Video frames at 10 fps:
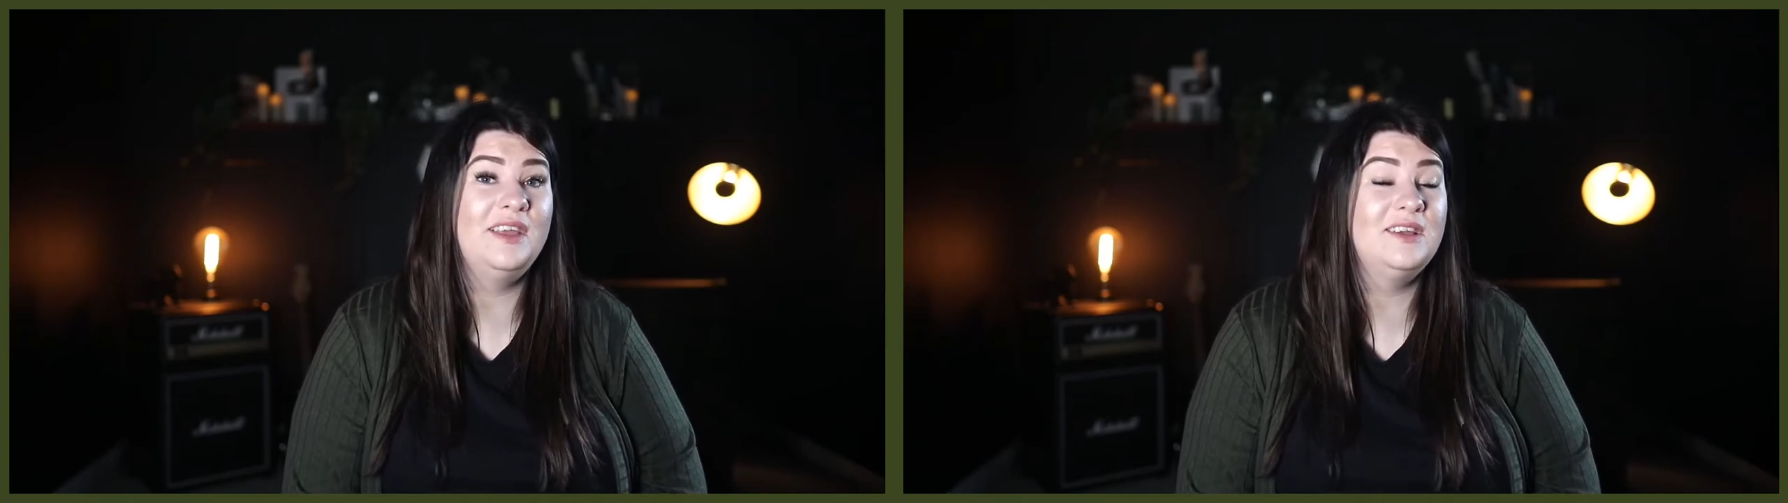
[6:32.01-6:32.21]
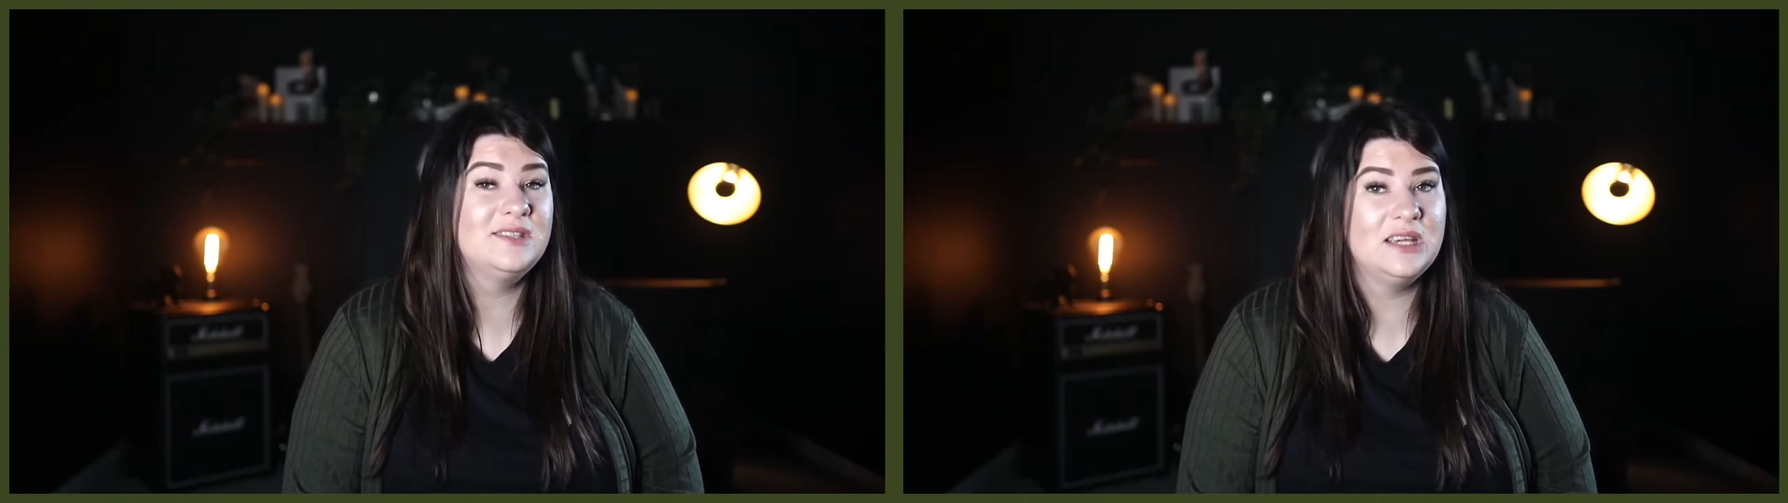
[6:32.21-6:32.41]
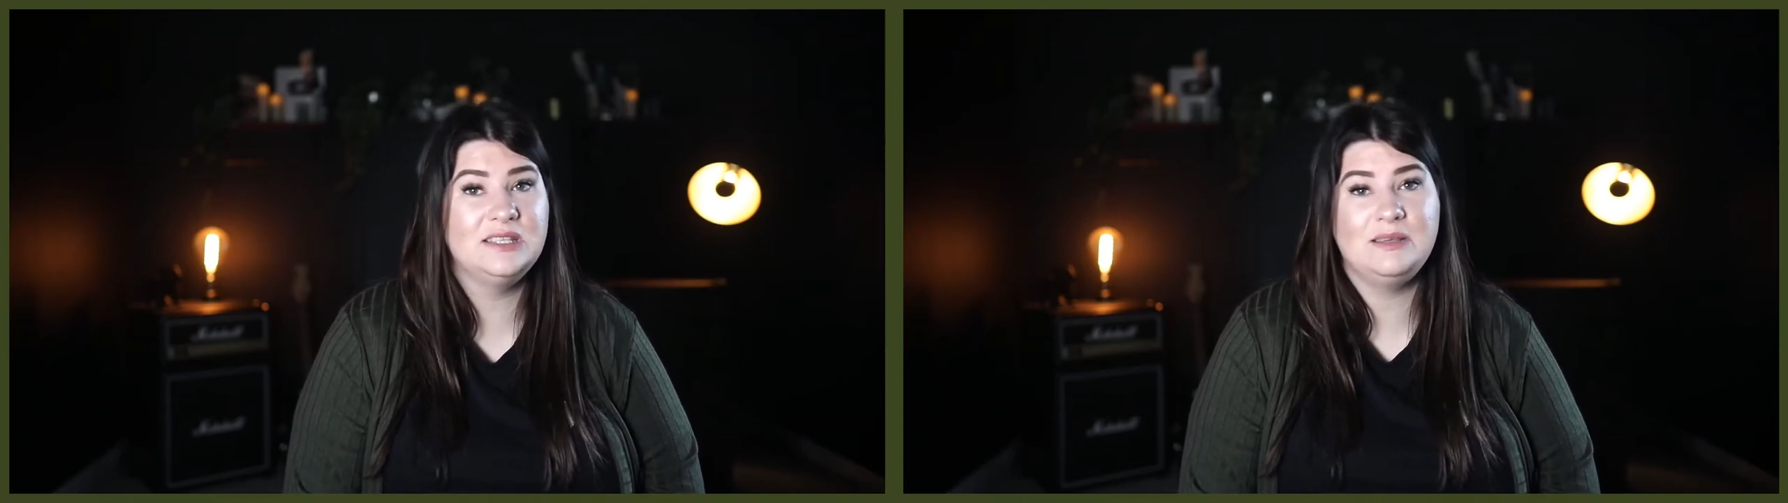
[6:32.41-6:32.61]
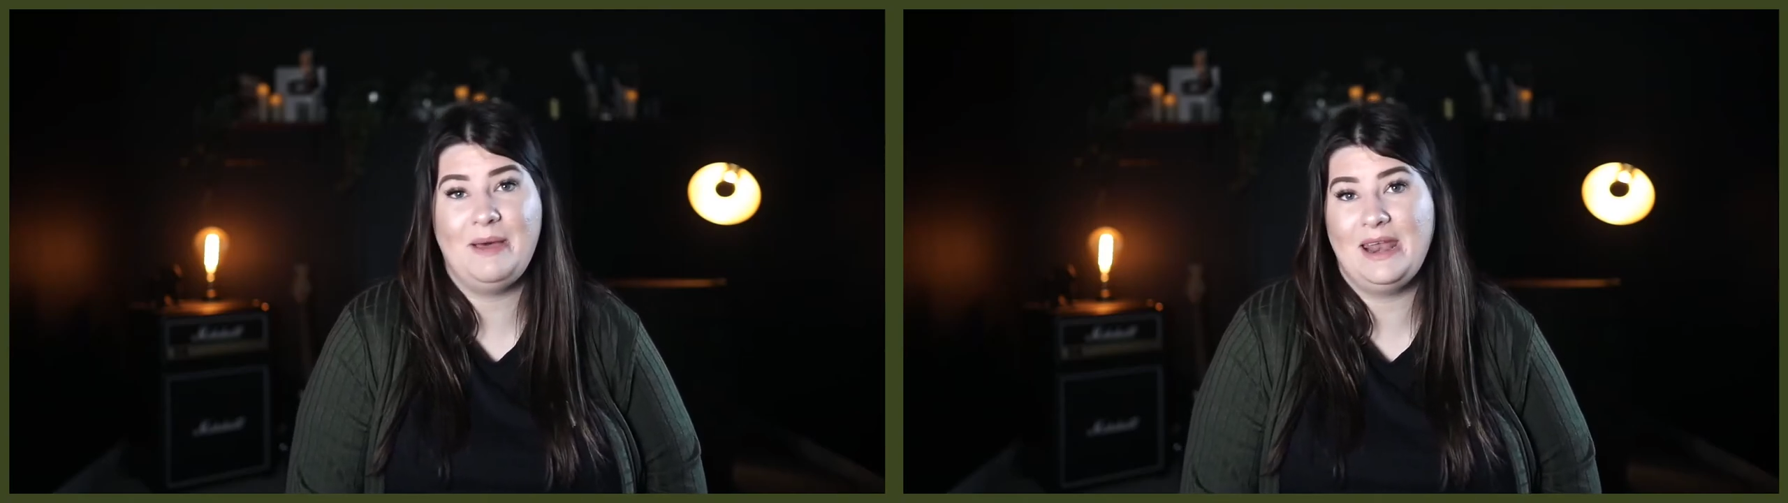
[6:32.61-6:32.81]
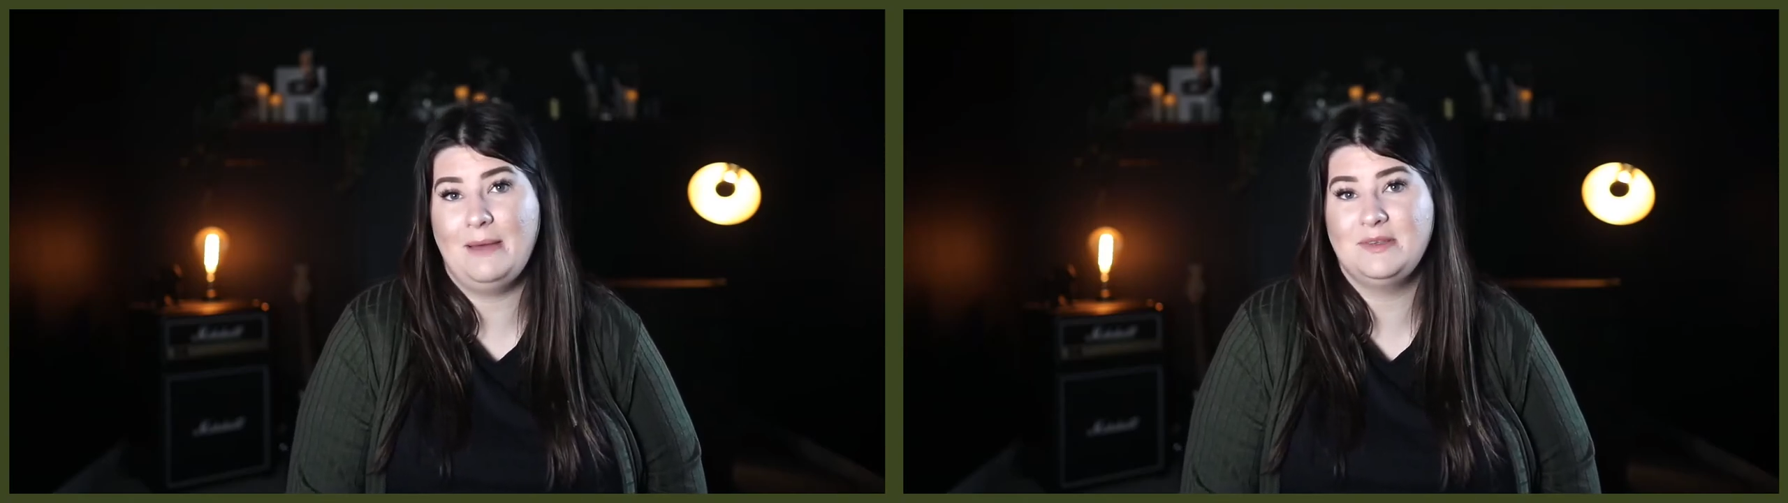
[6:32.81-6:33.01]
they can turn to
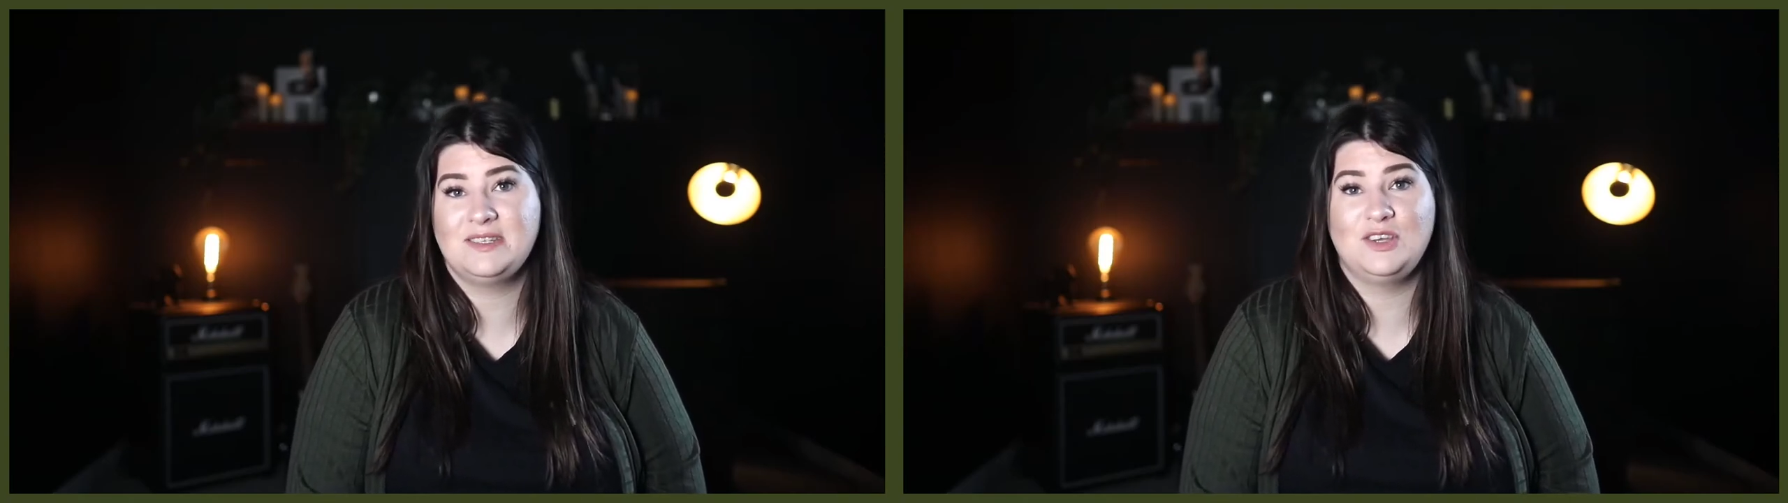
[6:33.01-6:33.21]
bad habits